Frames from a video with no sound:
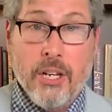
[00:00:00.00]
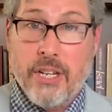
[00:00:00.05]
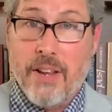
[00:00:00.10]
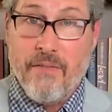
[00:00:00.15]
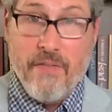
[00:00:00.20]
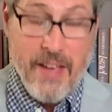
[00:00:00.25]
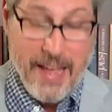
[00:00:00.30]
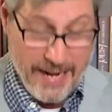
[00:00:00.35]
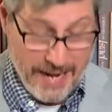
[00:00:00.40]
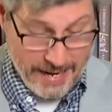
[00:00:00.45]

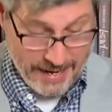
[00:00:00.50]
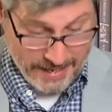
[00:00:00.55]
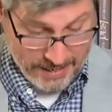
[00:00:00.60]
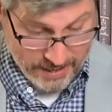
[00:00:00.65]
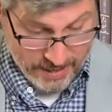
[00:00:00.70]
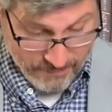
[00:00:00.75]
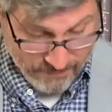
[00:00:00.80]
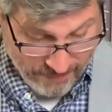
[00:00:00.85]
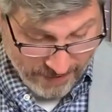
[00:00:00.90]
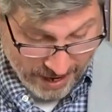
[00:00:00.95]

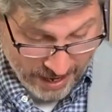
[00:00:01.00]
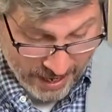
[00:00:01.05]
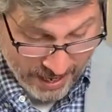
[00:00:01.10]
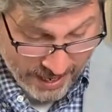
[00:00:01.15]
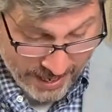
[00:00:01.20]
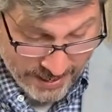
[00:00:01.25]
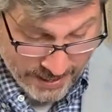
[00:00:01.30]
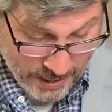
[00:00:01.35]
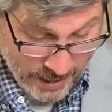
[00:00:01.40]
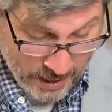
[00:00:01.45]
Davidic,
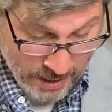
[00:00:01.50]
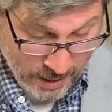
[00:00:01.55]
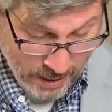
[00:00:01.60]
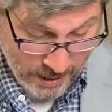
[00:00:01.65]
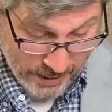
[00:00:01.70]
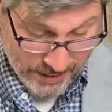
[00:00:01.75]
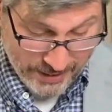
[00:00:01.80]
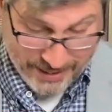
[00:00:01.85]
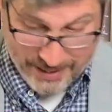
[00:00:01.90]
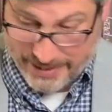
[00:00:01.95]
divine,
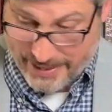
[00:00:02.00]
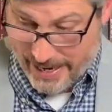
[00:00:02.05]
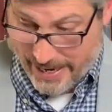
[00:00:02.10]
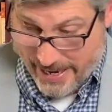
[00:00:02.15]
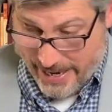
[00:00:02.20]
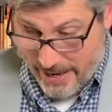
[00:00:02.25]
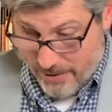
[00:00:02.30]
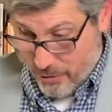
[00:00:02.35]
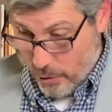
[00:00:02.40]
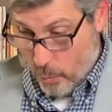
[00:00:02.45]

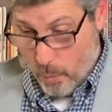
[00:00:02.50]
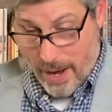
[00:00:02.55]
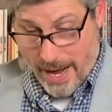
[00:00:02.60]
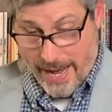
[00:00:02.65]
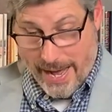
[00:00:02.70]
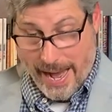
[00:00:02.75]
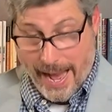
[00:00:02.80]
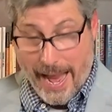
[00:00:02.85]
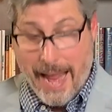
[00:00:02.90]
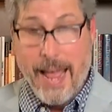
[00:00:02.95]
sitting at the
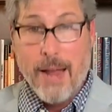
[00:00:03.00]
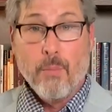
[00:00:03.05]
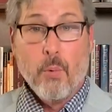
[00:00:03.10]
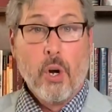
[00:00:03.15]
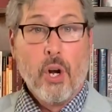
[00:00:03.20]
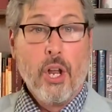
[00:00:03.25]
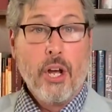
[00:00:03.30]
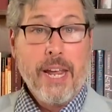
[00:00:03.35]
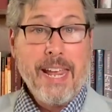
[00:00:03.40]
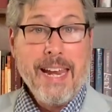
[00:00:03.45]
right hand.
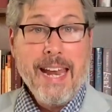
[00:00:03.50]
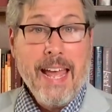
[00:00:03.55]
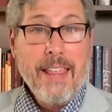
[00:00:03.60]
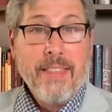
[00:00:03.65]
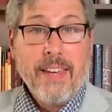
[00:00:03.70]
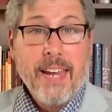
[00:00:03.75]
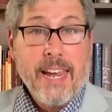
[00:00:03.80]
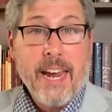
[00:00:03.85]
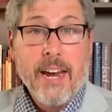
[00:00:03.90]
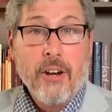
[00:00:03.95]
We're looking
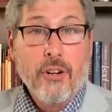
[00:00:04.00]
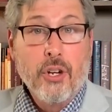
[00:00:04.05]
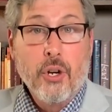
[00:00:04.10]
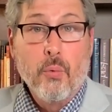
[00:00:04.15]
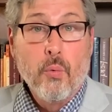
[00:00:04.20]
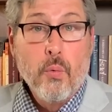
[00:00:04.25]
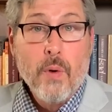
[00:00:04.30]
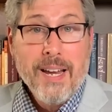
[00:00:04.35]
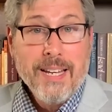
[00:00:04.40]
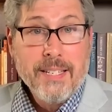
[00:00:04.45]
at the
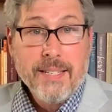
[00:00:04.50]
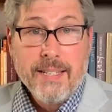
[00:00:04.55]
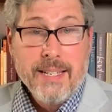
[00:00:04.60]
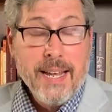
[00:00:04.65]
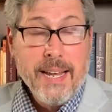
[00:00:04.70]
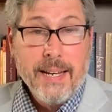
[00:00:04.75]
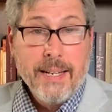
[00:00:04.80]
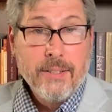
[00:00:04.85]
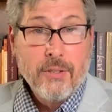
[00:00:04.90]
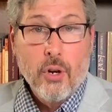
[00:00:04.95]

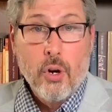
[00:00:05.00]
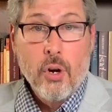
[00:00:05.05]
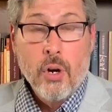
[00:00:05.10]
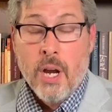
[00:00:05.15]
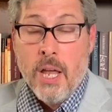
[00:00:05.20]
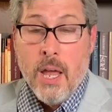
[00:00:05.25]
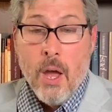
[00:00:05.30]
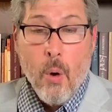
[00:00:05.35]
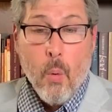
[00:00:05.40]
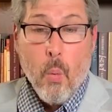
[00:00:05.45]
characteristics
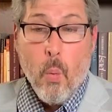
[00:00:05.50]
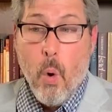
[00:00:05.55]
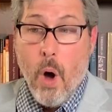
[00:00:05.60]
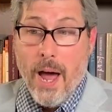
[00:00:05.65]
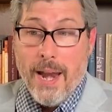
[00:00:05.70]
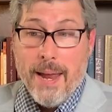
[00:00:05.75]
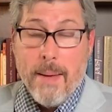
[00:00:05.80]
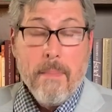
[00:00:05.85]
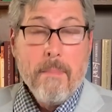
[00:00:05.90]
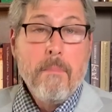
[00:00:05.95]
or
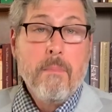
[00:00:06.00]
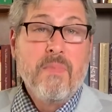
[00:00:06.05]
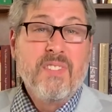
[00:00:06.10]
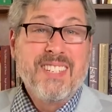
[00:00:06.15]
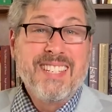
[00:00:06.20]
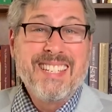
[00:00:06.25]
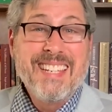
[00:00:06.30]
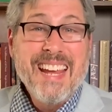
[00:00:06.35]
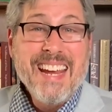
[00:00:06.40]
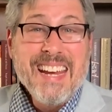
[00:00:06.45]
what it
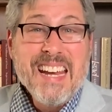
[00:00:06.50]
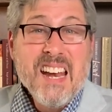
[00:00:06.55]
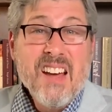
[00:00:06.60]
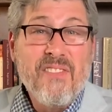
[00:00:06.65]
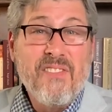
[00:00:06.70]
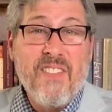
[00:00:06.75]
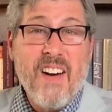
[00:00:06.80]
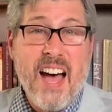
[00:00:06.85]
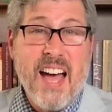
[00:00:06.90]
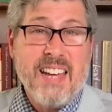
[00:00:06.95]

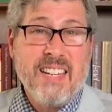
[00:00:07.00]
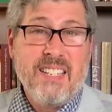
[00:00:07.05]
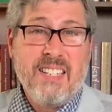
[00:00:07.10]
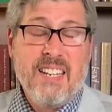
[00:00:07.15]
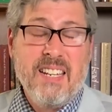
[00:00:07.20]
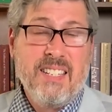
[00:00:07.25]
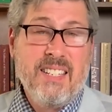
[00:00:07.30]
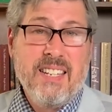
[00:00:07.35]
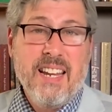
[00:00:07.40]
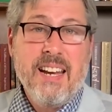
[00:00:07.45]
signifies
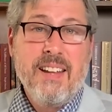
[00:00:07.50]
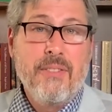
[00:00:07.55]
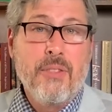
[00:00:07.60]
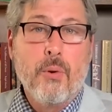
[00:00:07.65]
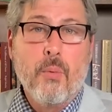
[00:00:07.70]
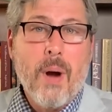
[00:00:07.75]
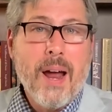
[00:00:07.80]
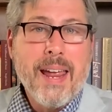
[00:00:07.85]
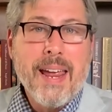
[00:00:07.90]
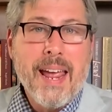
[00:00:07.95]
to sit at
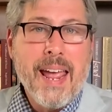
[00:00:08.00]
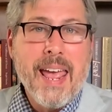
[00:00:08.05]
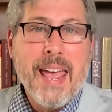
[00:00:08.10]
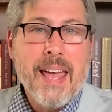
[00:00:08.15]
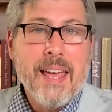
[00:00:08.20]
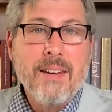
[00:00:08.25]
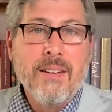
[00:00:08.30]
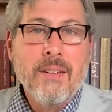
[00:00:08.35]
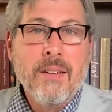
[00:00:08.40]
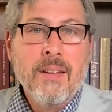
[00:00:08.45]
the right
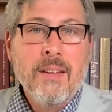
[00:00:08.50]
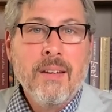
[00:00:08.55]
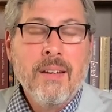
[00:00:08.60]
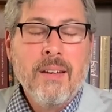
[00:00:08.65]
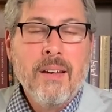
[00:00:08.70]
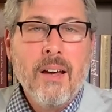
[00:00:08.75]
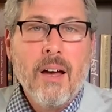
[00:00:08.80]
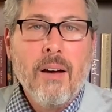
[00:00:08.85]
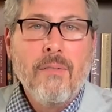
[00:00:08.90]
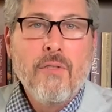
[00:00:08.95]
hand
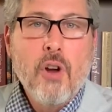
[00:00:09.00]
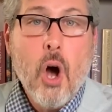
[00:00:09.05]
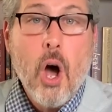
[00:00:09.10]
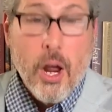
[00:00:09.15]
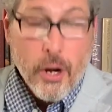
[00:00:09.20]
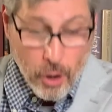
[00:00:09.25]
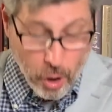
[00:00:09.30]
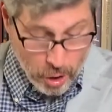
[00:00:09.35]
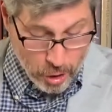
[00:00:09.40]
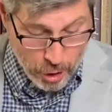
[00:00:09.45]
of
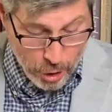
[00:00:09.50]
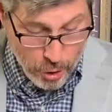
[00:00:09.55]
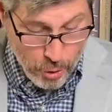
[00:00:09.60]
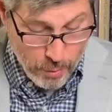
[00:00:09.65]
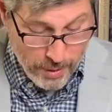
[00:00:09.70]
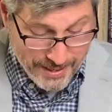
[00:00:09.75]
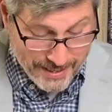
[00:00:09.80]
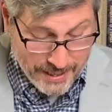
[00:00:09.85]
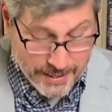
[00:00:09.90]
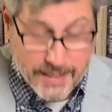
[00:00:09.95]
God. Or
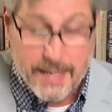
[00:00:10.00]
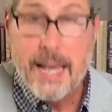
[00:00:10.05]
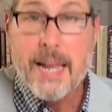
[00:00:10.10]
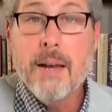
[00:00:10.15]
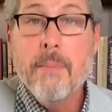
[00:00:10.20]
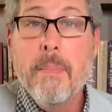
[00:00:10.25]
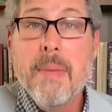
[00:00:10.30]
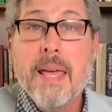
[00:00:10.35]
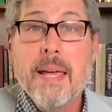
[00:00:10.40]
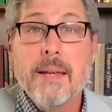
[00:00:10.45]
who is his
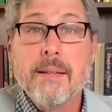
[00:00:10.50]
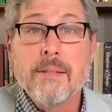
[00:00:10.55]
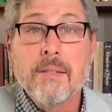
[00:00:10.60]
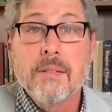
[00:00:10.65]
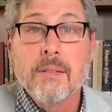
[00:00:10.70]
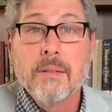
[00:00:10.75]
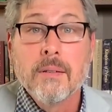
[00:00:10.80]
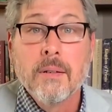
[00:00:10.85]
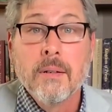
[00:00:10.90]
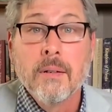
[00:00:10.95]
enemies?